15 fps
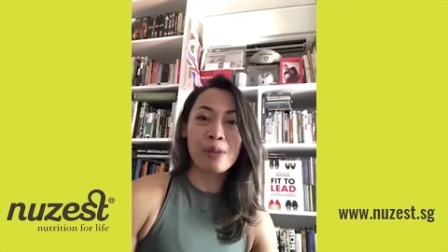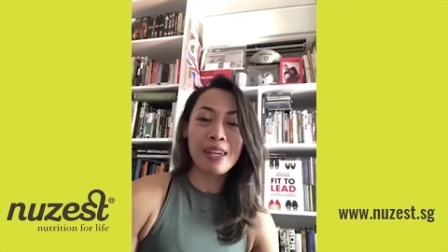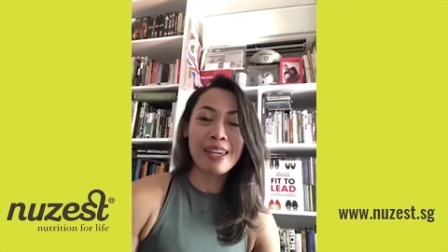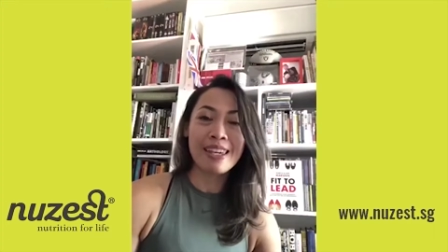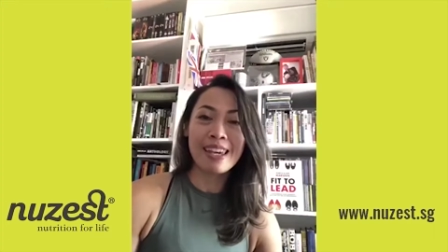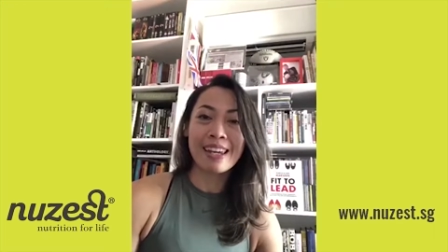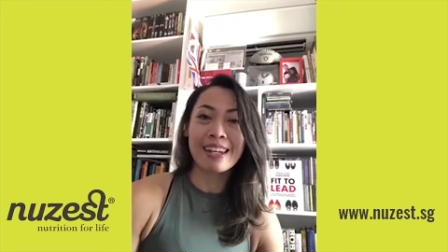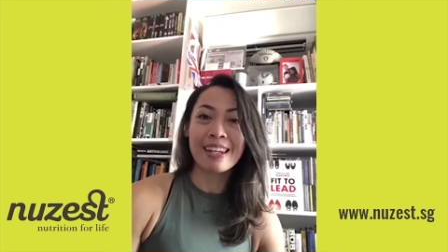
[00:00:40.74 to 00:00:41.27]

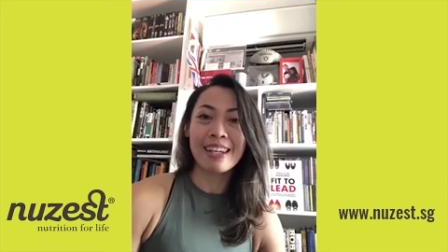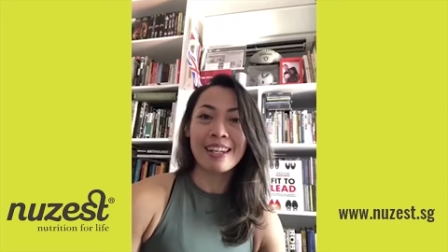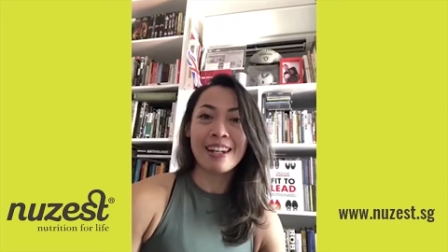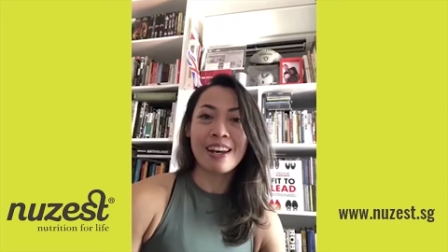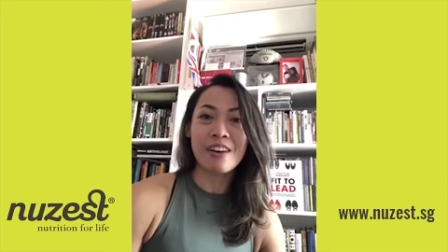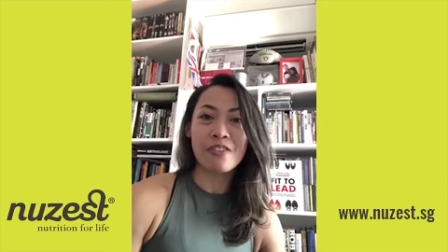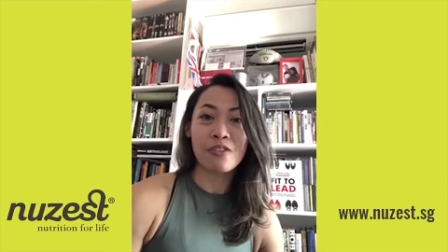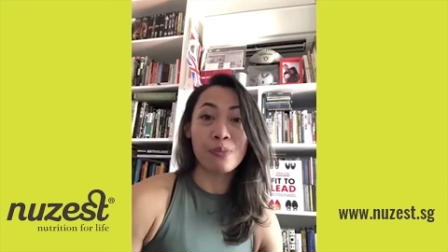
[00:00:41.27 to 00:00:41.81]
me, getting
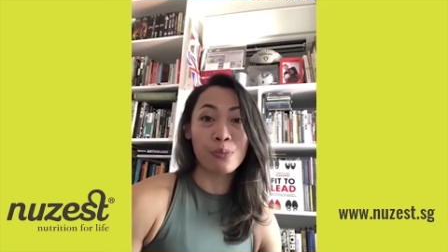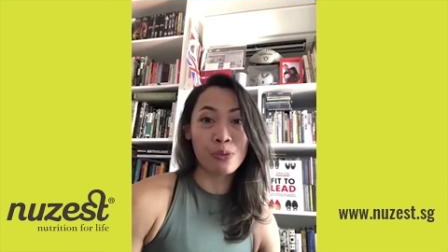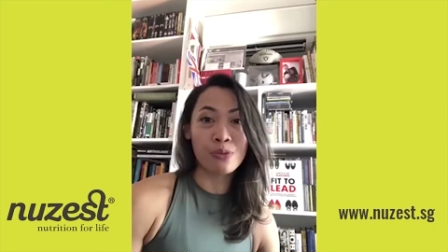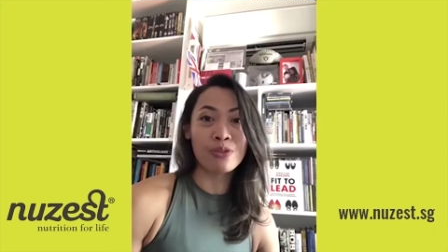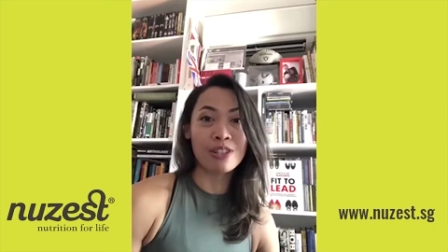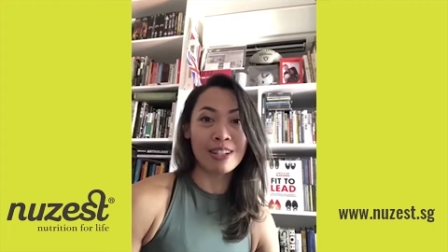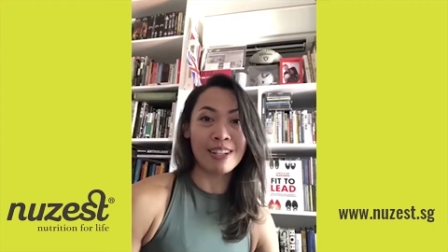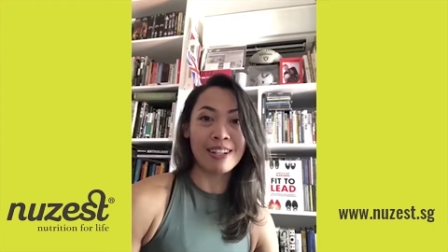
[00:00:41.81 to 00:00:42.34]
enough
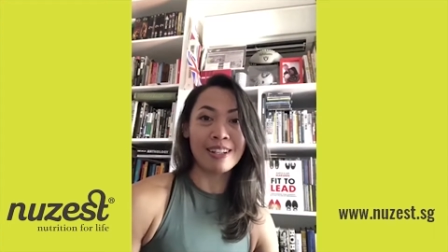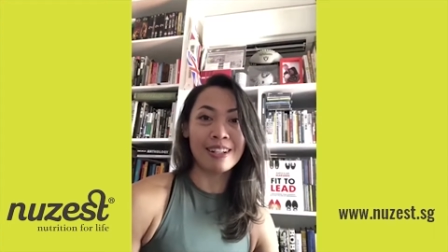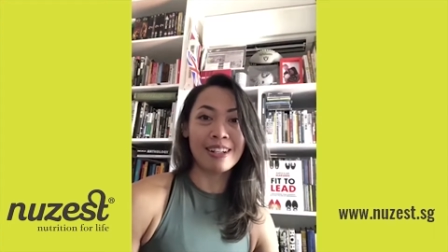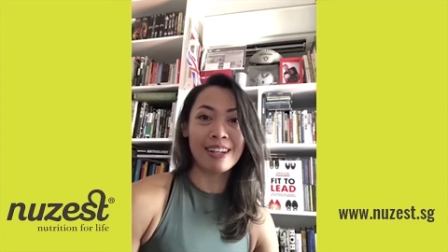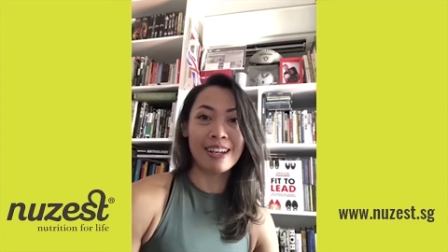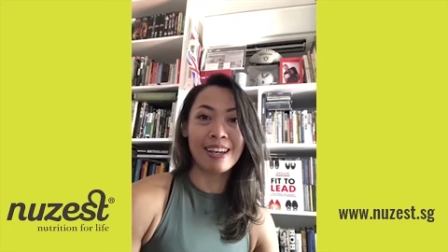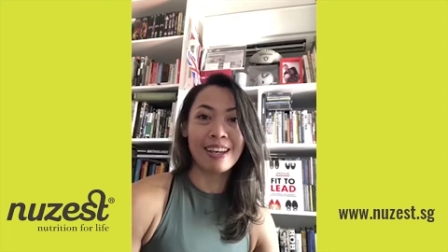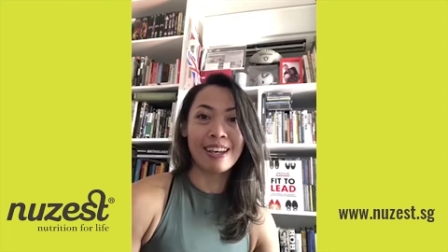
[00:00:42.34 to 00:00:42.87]

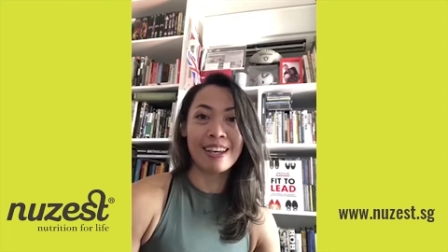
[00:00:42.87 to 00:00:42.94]
protein